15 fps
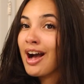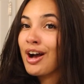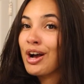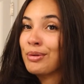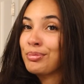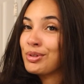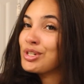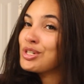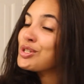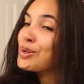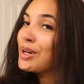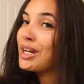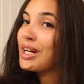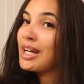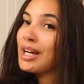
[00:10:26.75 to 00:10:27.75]
I hope you
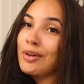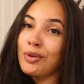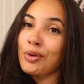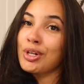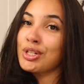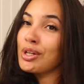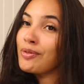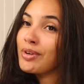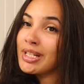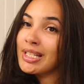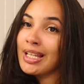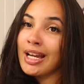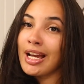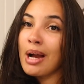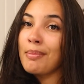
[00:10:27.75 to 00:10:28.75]
enjoyed it. Of course, don't forget to
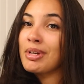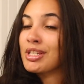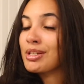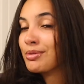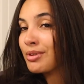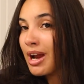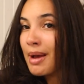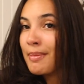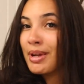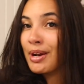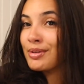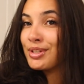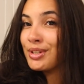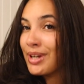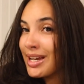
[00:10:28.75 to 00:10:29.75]
like, comment, subscribe, and I'll
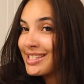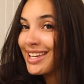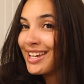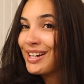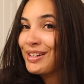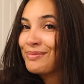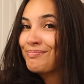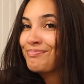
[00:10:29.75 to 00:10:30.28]
see you guys later.